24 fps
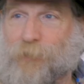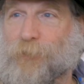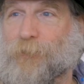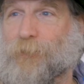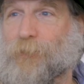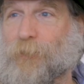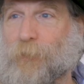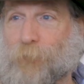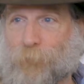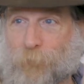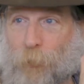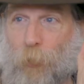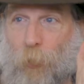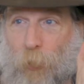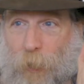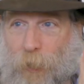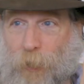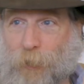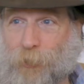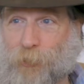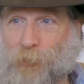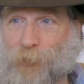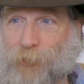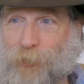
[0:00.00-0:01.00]
is the
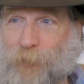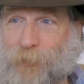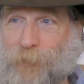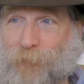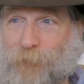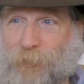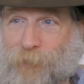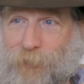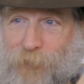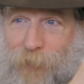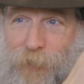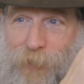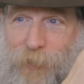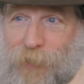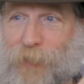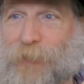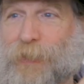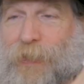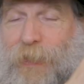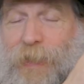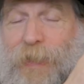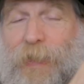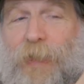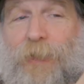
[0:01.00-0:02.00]
forge, the yes.
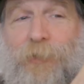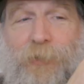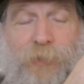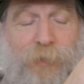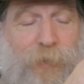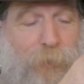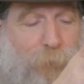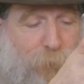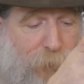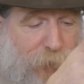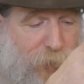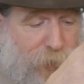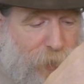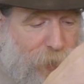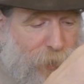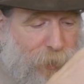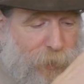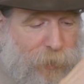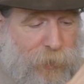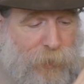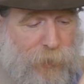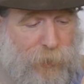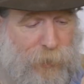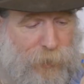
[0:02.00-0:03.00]
thing that heats the
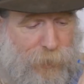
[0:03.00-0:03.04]
metal.